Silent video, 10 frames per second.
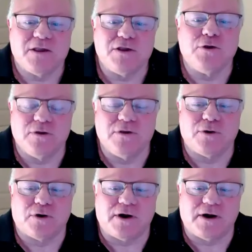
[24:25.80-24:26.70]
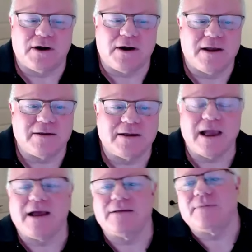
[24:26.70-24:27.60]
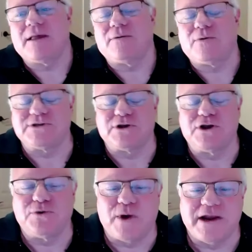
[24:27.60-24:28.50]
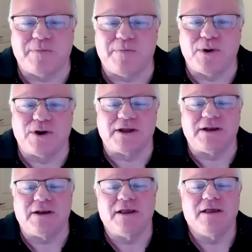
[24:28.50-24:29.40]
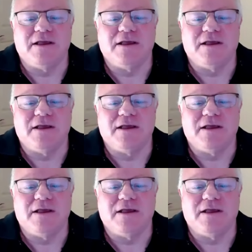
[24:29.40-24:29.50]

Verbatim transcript: you're, what's a good way to put it?